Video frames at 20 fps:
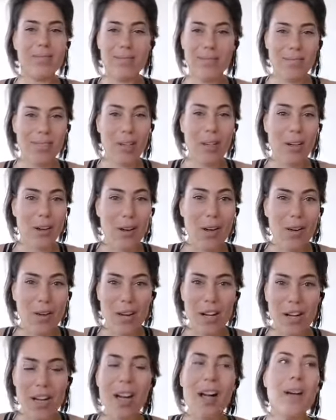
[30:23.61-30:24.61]
not long
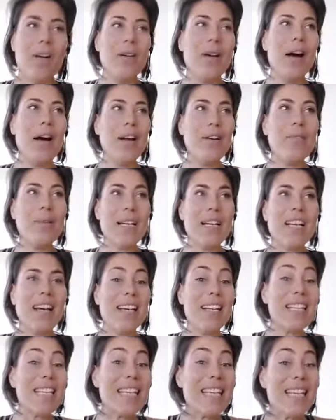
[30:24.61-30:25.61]
ago, I
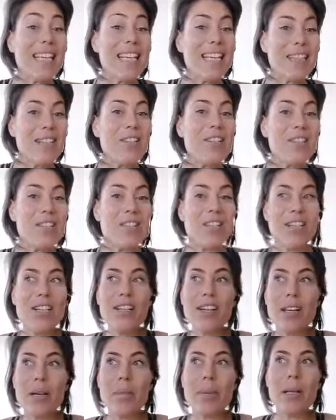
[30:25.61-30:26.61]
realized he used to do
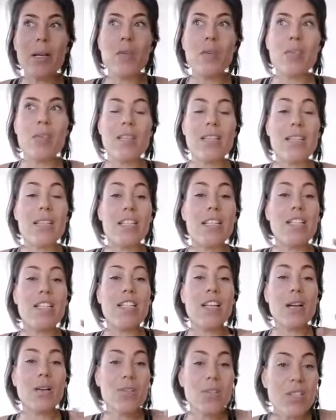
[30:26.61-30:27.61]
it because the
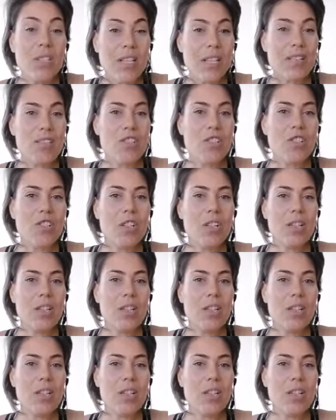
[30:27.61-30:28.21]
dosage,